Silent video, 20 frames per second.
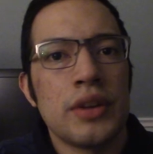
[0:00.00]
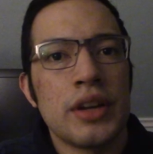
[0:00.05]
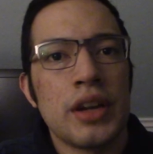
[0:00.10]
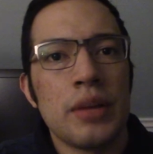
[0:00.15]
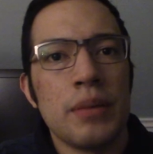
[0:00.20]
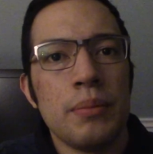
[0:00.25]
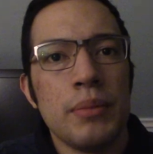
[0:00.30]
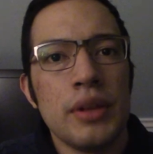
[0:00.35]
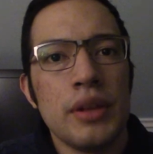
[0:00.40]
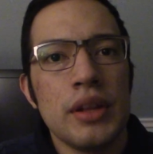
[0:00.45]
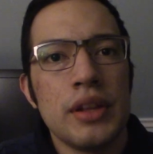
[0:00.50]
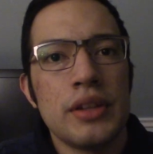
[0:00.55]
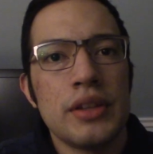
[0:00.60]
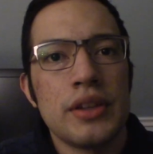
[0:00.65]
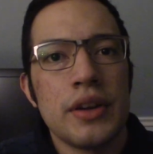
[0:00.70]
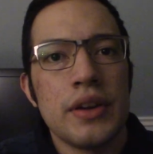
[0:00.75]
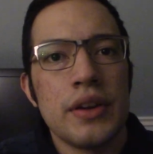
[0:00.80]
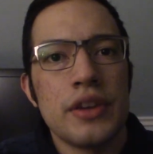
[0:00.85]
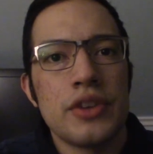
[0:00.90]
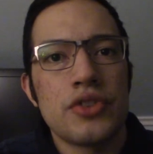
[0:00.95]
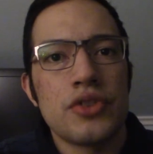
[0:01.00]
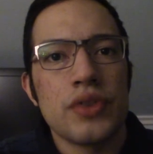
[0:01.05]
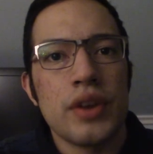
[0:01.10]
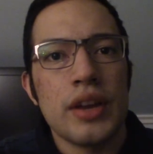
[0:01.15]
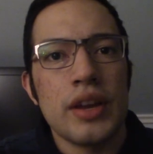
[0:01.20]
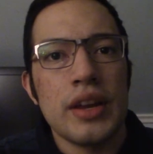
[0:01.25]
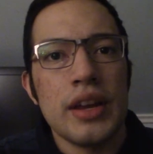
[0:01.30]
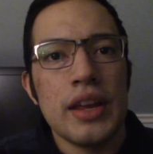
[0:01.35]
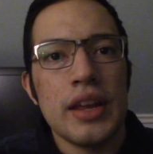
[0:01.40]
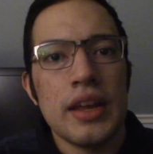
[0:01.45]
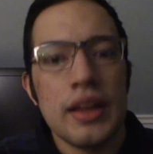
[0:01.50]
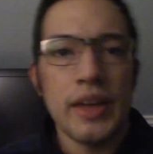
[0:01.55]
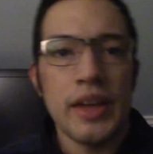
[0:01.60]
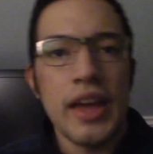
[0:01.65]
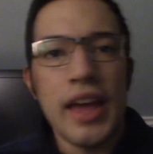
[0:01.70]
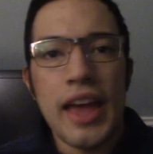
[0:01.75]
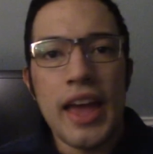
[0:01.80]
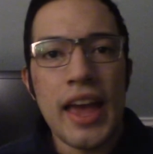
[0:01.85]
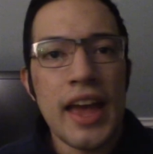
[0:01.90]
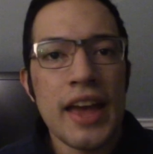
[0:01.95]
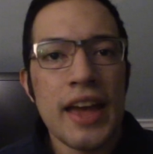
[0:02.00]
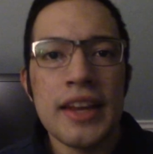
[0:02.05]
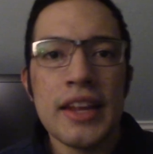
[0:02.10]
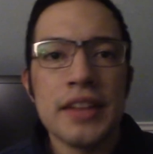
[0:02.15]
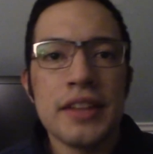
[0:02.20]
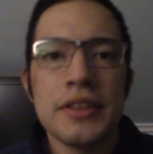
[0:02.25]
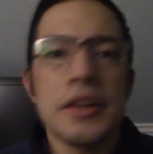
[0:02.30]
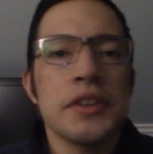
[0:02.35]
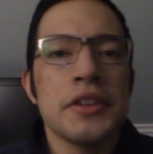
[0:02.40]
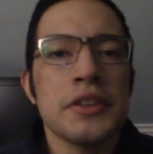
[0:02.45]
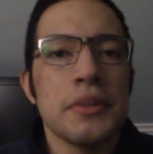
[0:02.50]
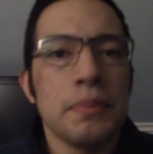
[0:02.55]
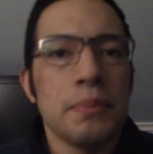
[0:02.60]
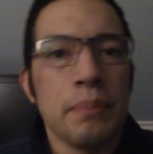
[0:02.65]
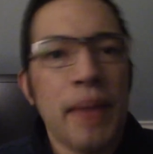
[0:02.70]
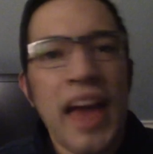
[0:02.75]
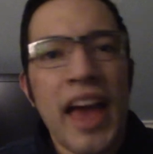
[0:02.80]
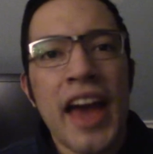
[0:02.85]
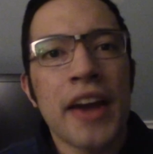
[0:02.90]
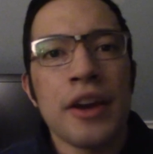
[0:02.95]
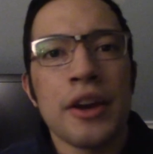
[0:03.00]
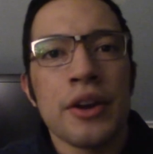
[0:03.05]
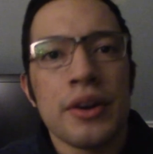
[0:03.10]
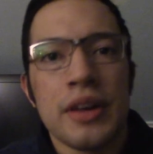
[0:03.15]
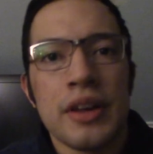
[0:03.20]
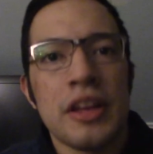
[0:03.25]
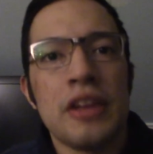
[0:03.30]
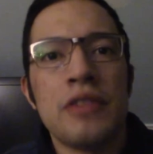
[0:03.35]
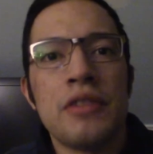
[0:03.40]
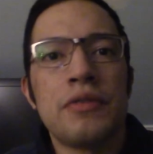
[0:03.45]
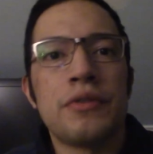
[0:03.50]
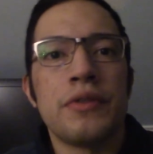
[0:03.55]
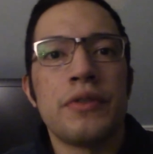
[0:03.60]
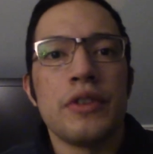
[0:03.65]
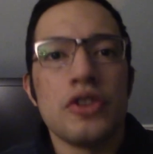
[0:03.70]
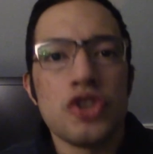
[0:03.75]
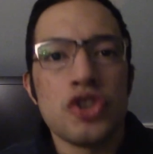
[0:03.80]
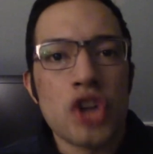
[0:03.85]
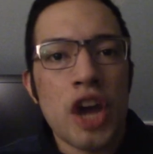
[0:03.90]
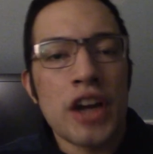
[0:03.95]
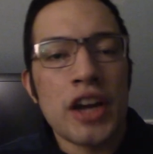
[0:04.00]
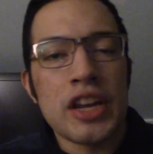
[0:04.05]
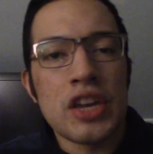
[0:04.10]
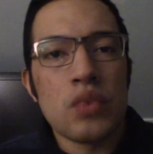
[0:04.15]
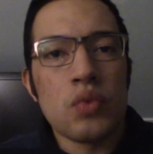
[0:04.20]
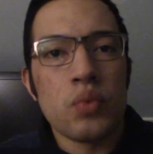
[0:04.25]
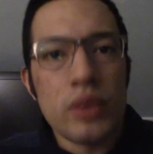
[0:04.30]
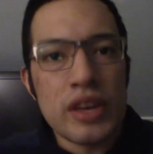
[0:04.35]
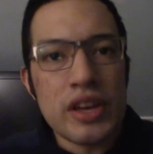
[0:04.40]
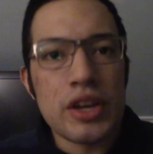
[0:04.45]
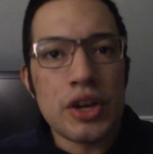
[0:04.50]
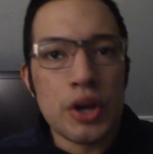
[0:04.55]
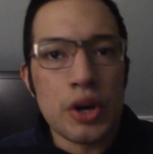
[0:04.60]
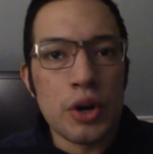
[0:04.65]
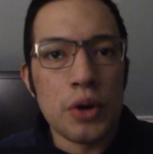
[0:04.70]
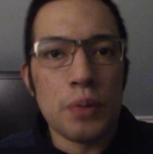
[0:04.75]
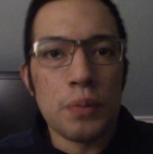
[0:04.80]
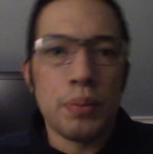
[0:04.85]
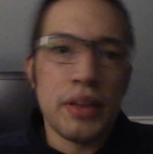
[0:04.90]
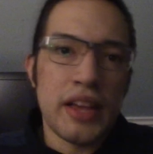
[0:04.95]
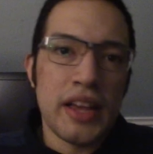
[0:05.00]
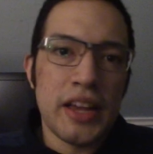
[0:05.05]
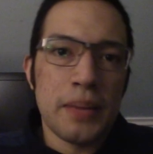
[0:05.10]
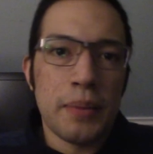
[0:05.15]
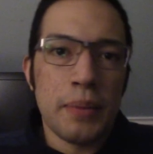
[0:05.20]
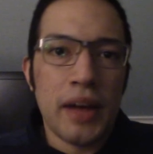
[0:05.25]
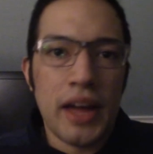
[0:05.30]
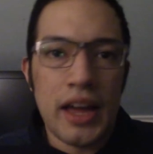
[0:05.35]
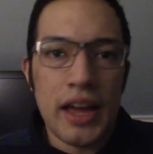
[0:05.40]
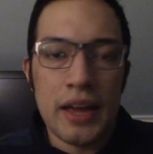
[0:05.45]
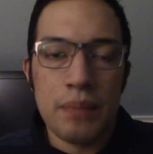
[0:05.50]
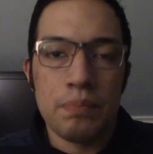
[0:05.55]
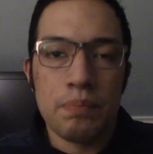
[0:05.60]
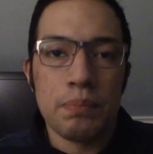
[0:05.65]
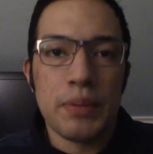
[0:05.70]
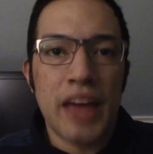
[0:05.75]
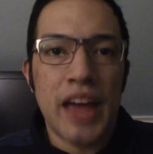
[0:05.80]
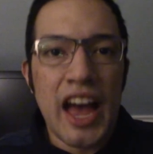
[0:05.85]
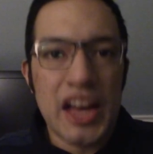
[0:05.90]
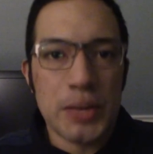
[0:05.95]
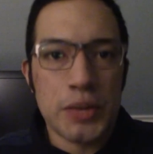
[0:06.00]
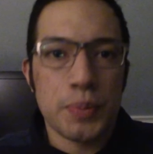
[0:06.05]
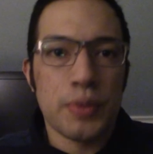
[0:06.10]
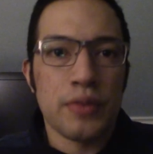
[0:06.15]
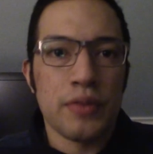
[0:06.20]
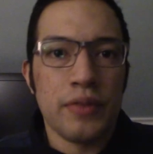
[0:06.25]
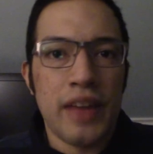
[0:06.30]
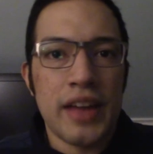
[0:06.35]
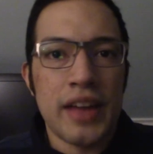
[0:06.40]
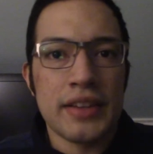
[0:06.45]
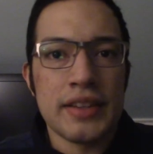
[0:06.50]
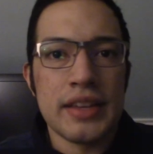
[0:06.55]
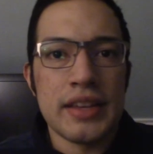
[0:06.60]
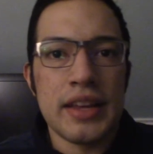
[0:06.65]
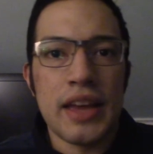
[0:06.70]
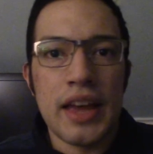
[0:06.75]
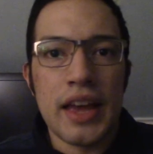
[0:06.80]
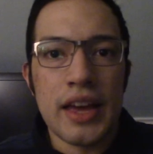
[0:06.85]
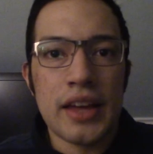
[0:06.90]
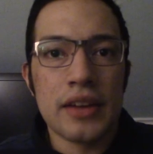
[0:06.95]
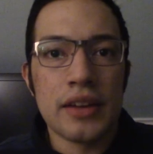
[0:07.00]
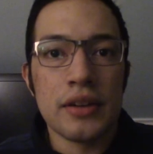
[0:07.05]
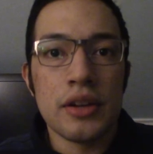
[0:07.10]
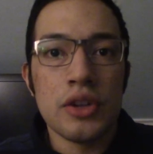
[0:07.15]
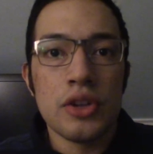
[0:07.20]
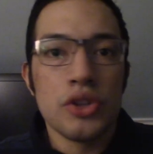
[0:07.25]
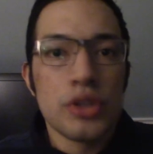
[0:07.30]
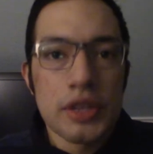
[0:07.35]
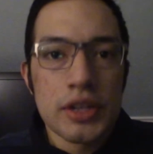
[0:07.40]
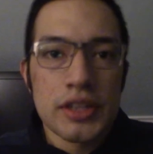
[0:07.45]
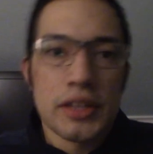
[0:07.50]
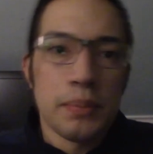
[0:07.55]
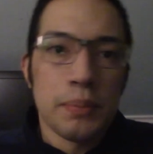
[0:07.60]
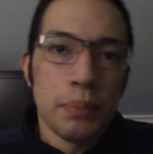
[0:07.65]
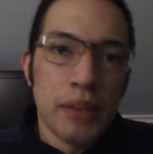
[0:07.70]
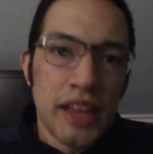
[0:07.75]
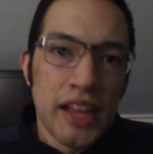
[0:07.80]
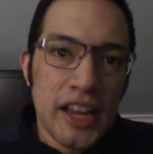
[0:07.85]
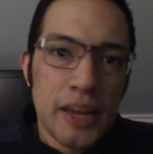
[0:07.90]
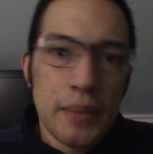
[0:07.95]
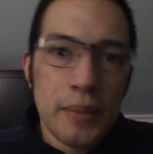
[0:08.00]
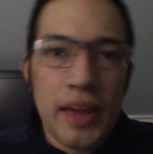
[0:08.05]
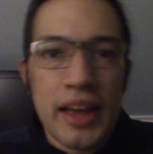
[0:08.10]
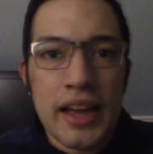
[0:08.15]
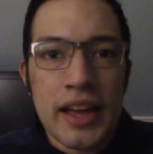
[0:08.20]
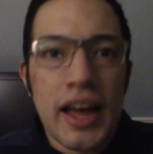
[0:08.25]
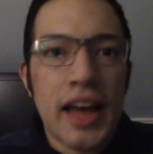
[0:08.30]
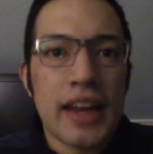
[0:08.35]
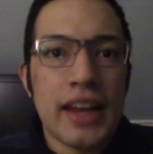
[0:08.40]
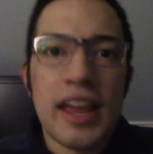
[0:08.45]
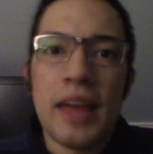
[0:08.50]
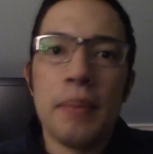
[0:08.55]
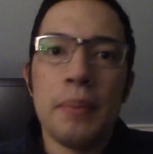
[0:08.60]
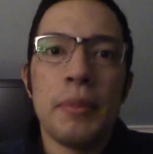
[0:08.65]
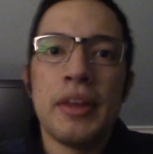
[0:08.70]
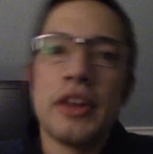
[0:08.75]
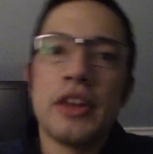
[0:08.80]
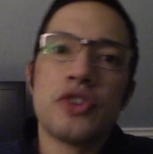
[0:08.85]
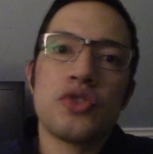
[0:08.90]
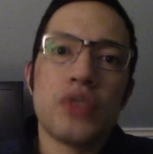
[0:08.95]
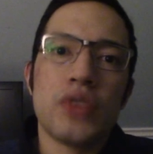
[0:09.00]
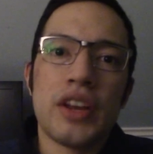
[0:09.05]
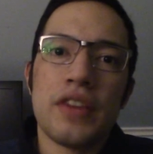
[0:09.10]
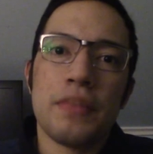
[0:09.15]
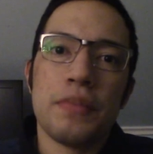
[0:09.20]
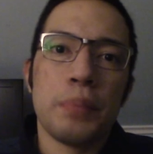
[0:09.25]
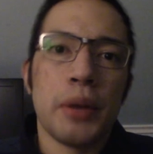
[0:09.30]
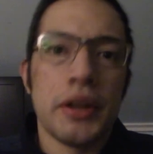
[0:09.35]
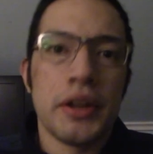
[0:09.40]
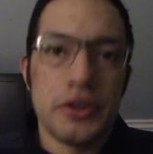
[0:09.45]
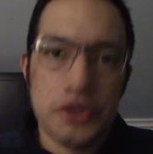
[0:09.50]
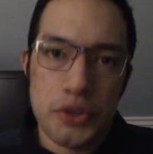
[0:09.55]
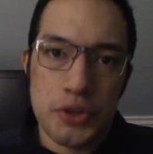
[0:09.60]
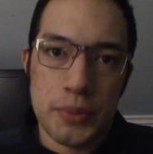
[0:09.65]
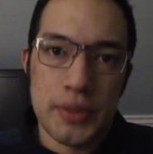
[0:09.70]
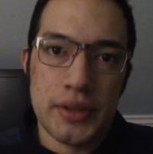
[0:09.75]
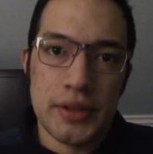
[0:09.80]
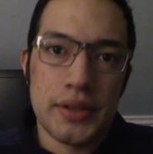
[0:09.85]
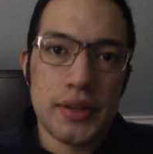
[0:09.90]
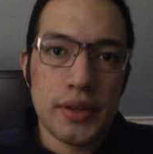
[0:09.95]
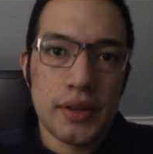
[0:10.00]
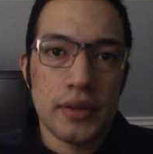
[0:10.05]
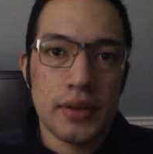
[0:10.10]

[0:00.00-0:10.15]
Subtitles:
a military training, and it doesn't matter if Johnny Rico, played by Casper Van Dien, took the blame and got administrative punishment.